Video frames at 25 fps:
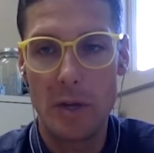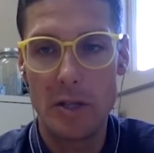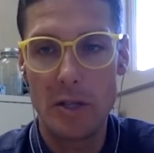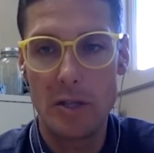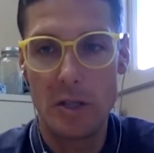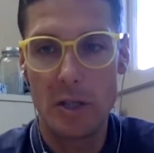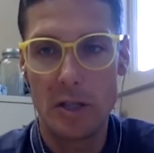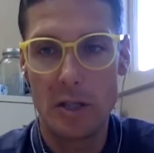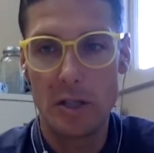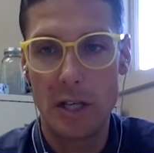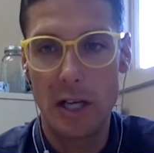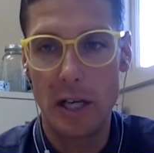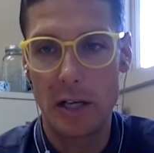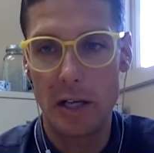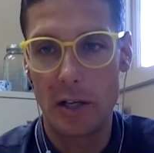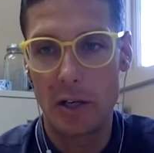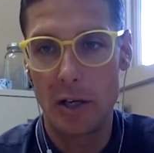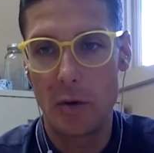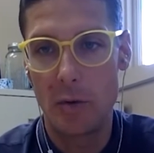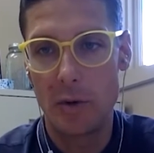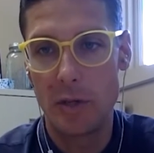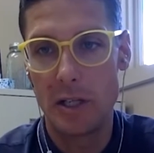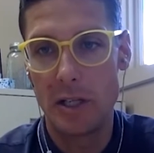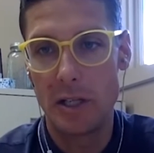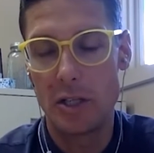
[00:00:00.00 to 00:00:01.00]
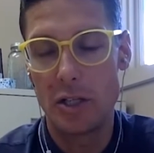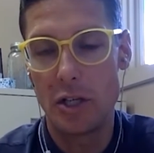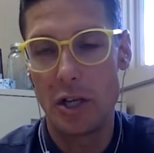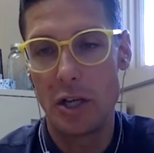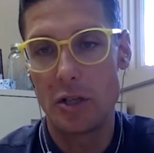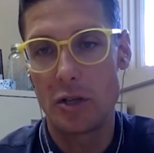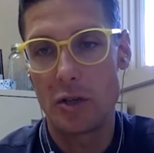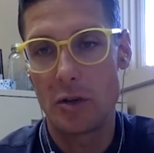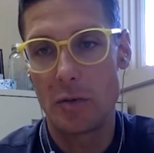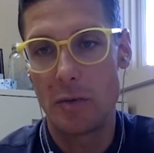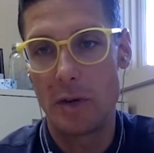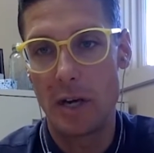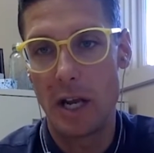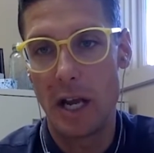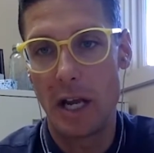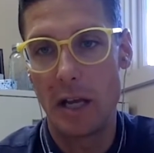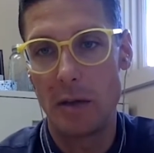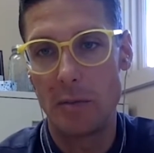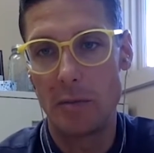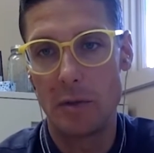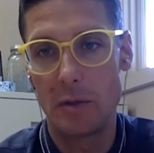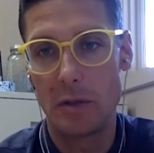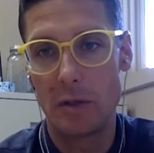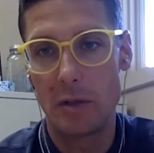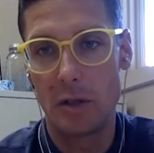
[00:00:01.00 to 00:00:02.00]
as I mentioned a second ago, we did change our
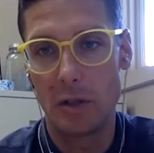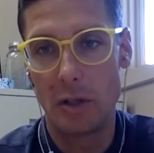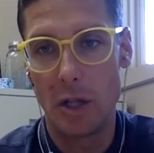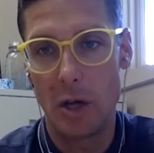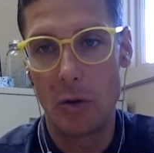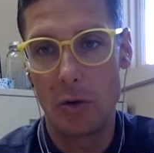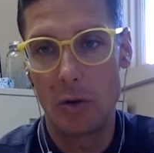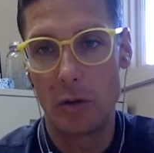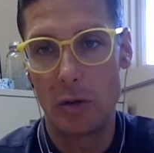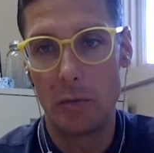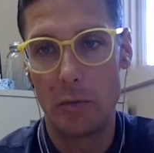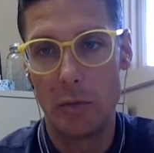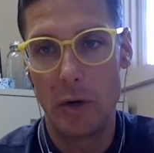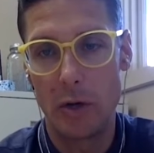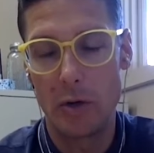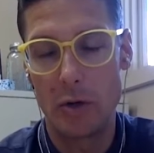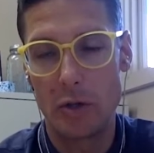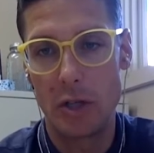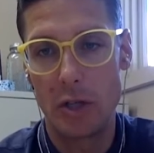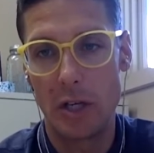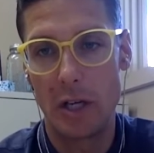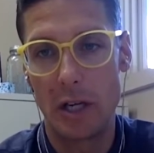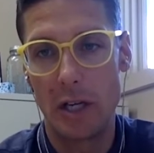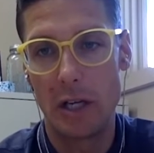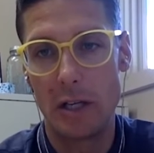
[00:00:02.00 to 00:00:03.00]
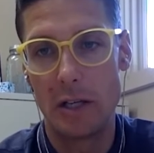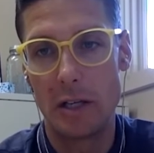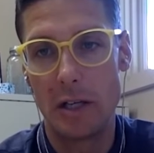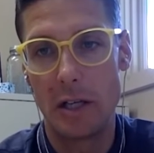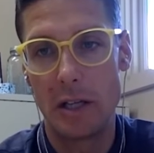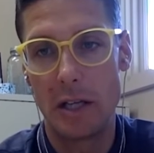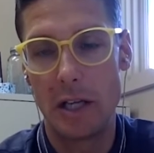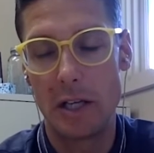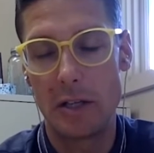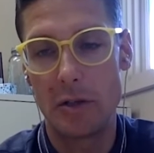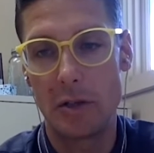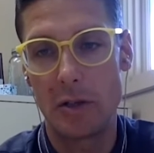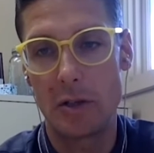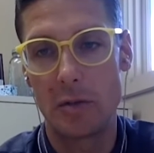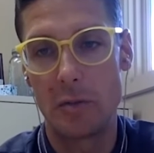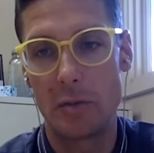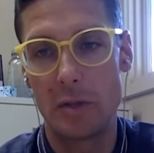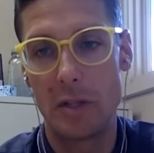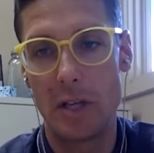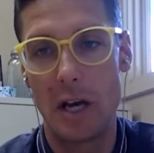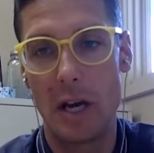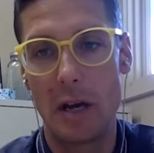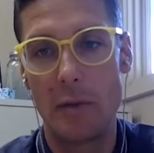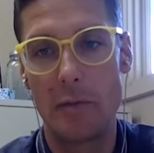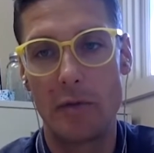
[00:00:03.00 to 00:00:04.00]
name to Local Motion, and that
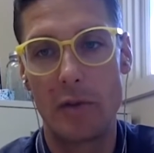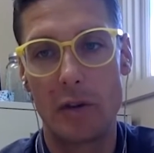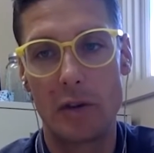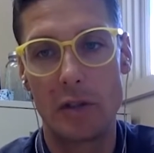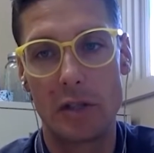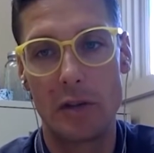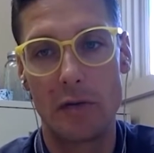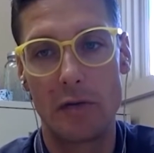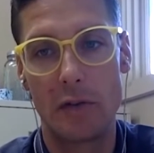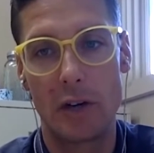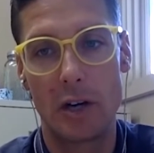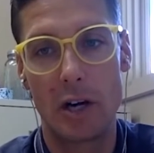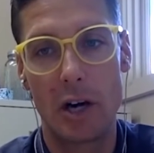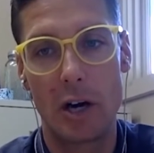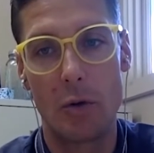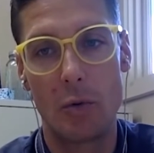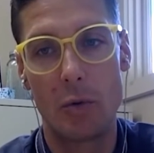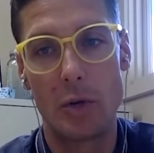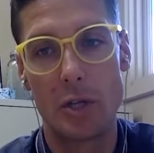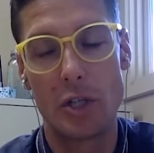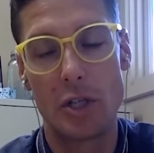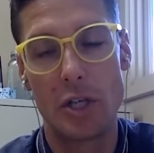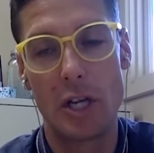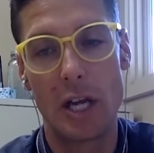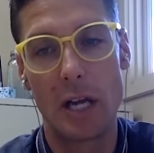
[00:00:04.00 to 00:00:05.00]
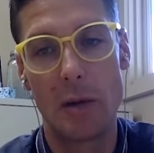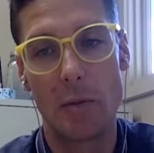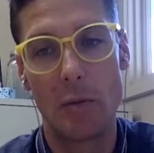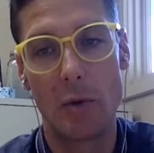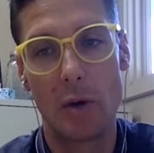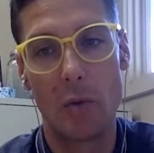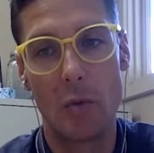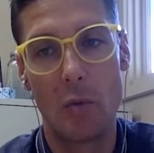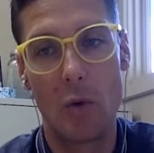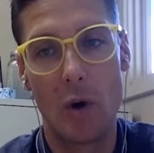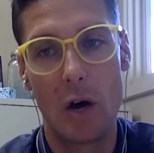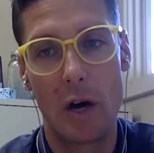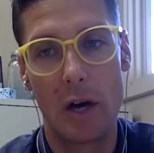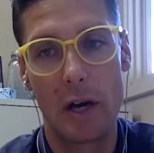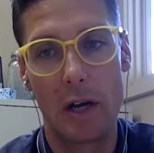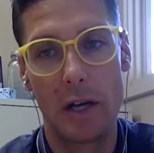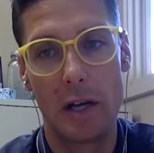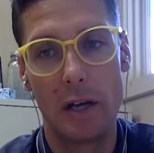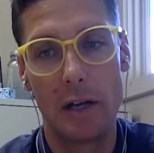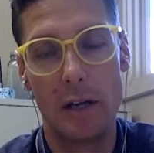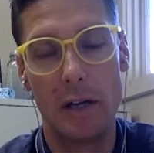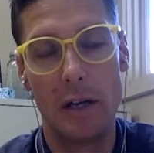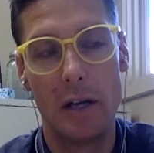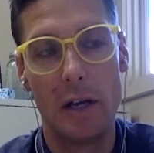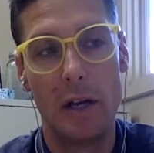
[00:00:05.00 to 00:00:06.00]
took some time for us to figure out which name we
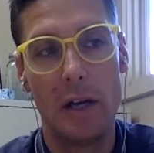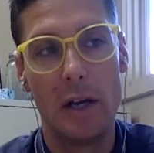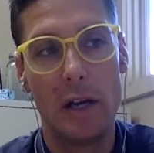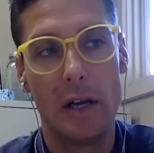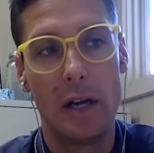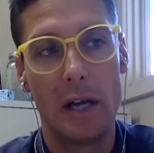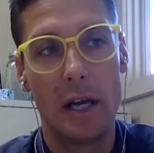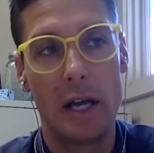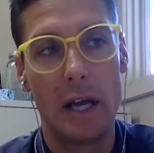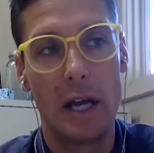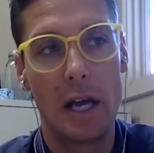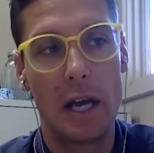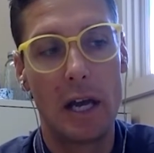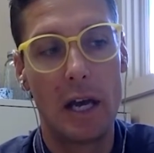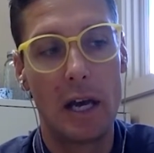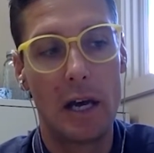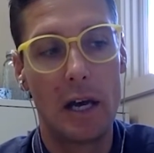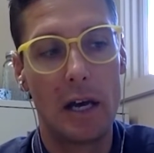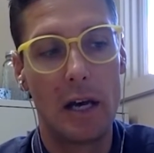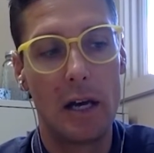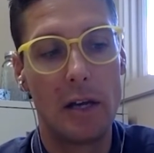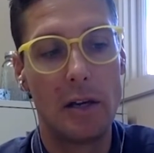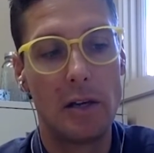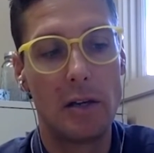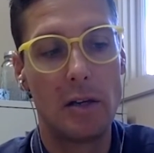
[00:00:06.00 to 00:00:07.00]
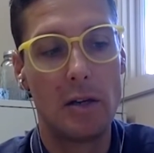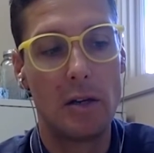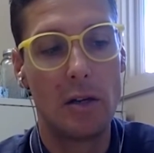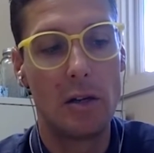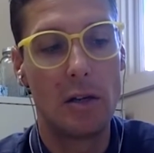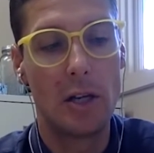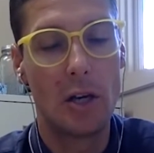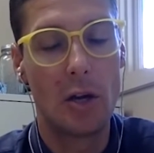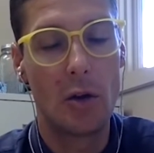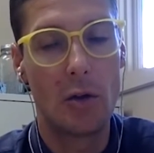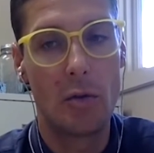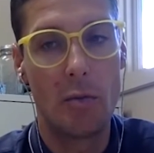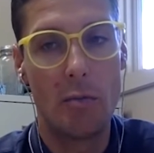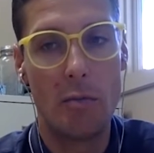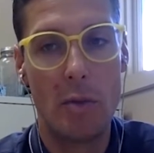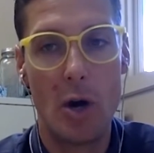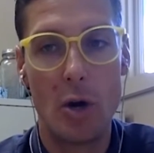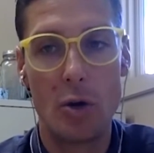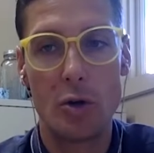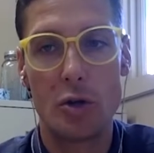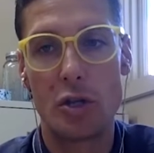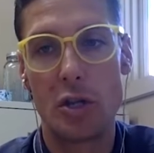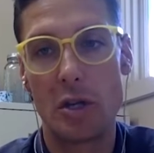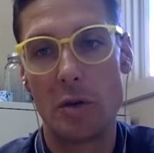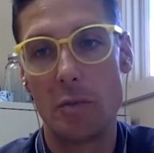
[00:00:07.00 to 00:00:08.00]
wanted. And the
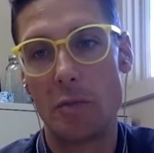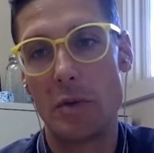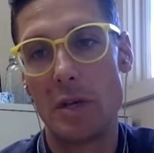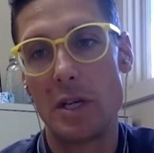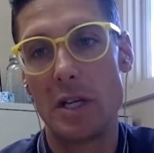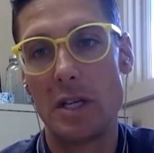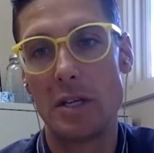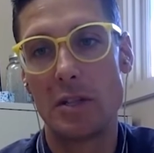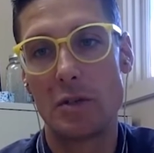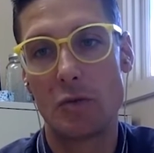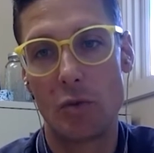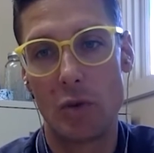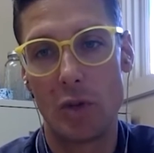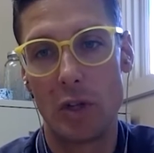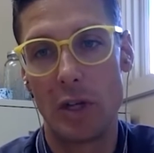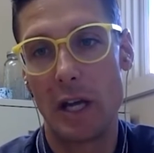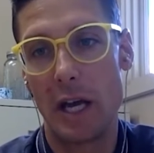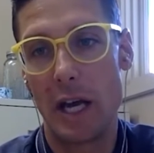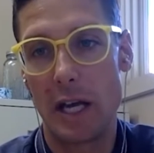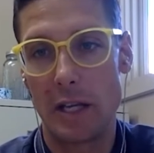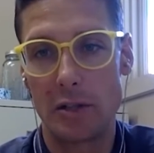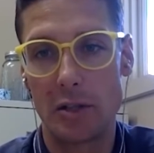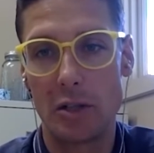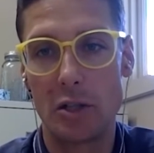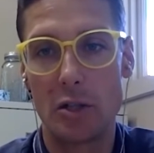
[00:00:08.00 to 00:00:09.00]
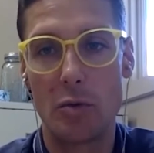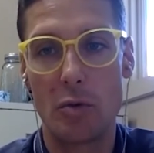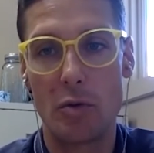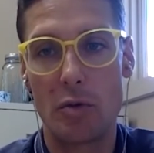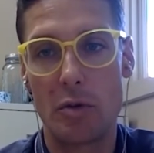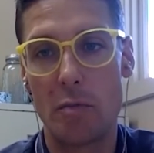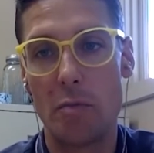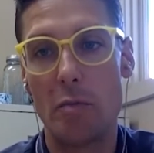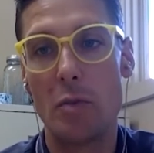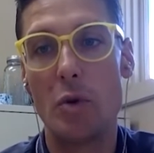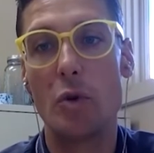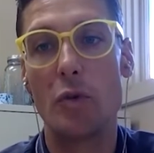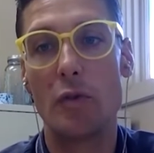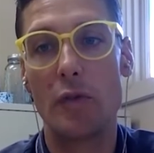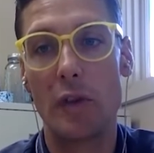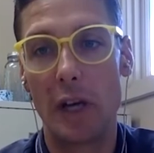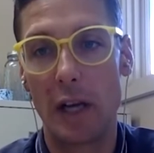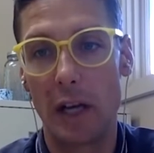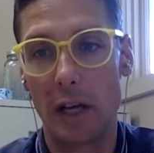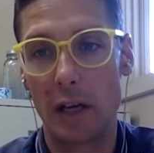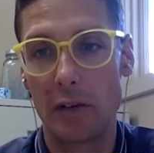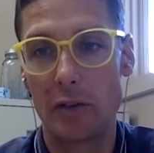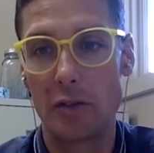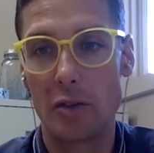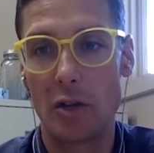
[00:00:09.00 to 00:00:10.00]
motion piece really has to do with the
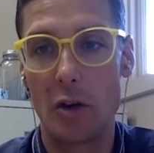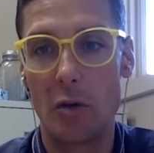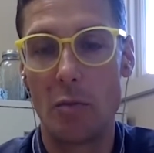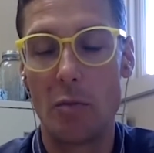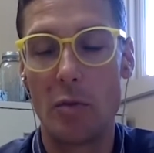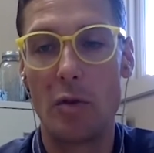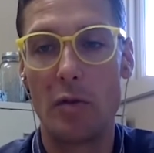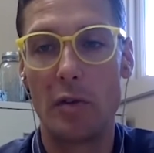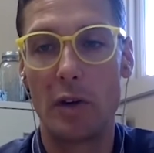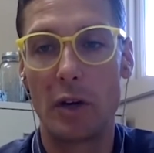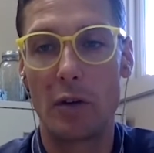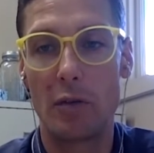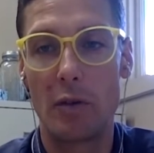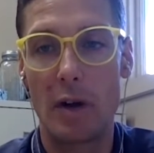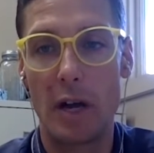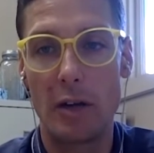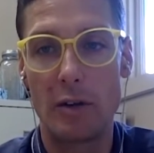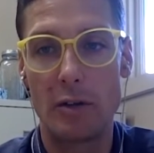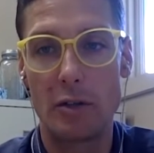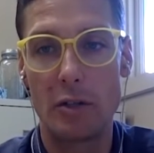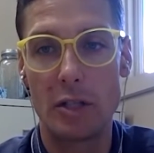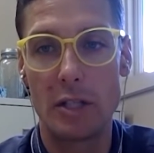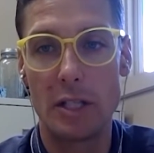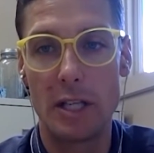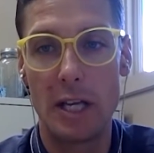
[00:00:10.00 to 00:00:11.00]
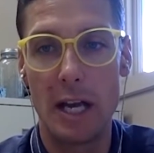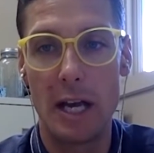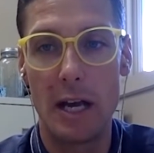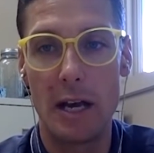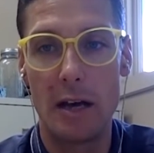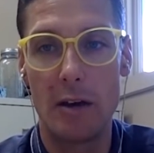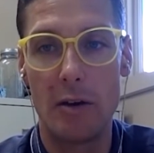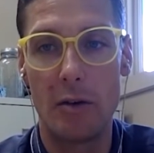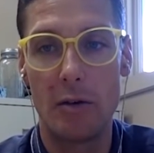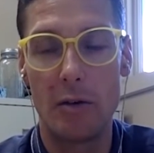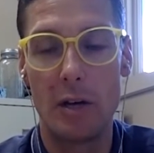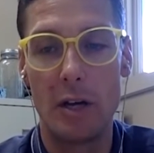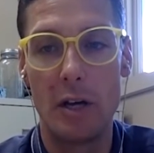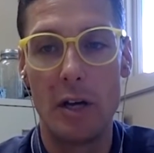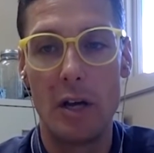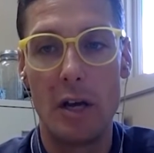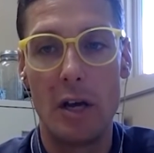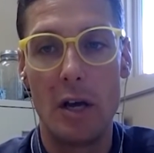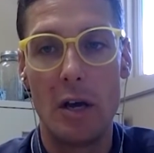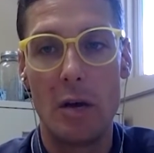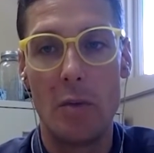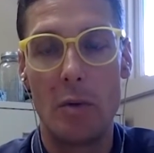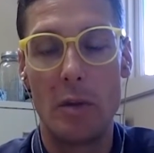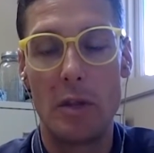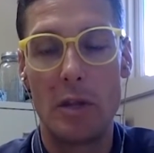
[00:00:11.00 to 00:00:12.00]
moving, so moving around your town.
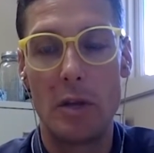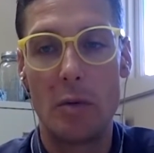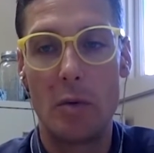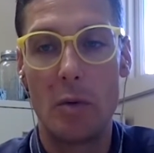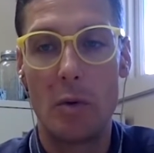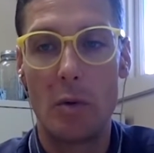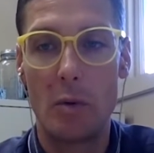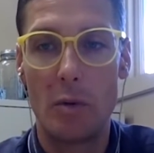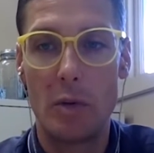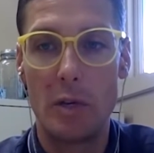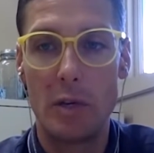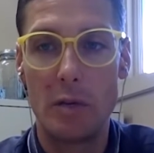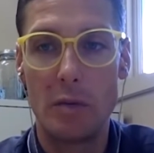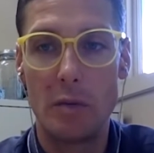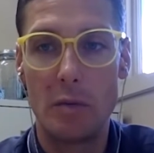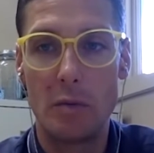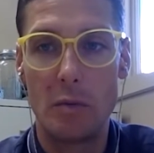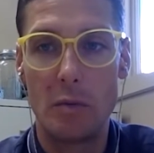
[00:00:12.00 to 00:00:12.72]
But then